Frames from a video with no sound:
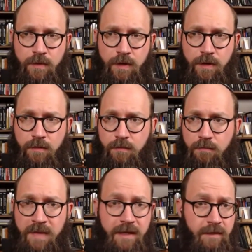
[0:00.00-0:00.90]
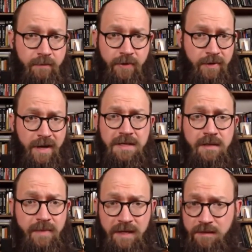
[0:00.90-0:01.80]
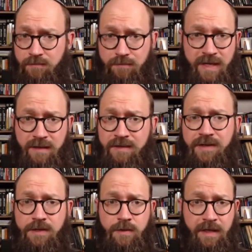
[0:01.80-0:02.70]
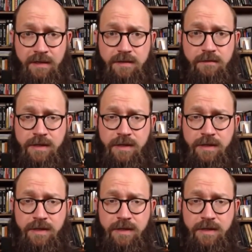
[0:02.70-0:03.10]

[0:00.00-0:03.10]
uh, make some parnasa, make some make a living doing it,